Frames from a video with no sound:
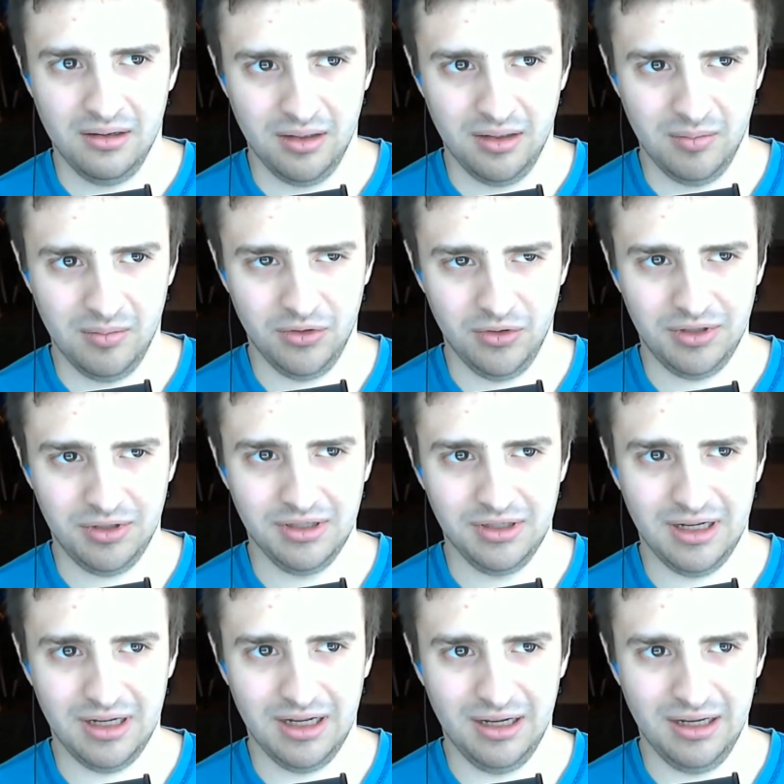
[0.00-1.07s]

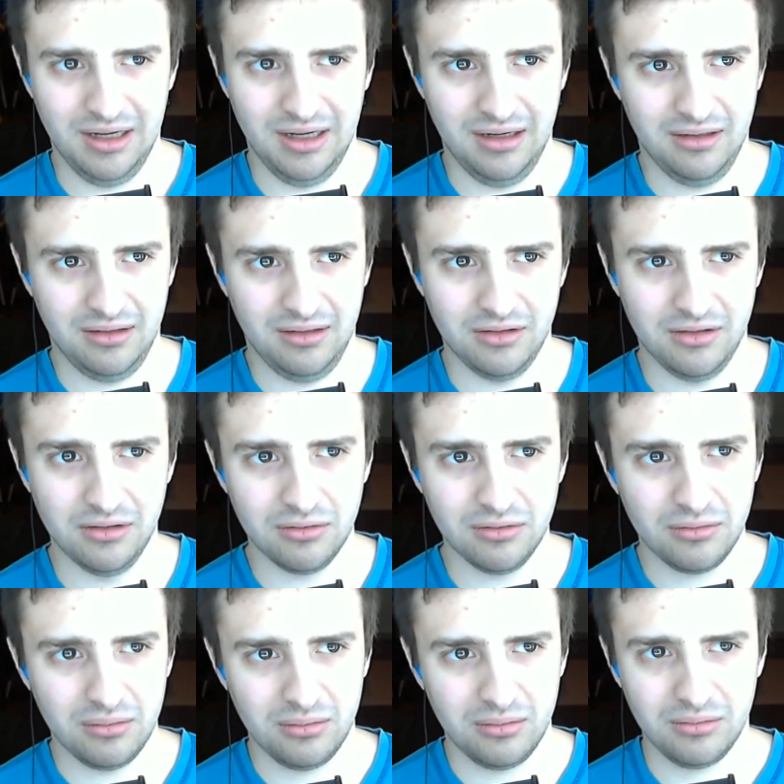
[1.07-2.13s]
to
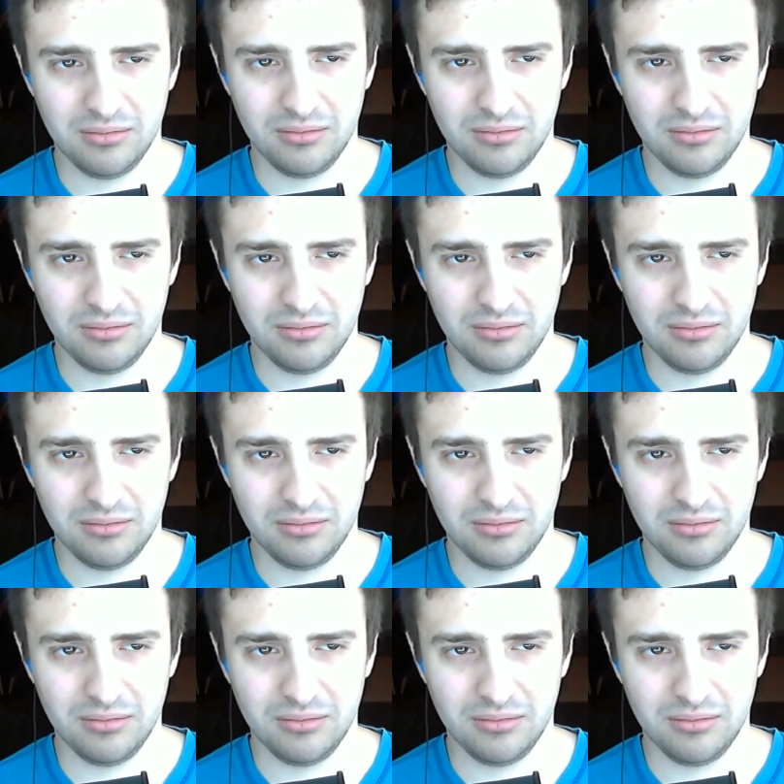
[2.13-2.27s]
do.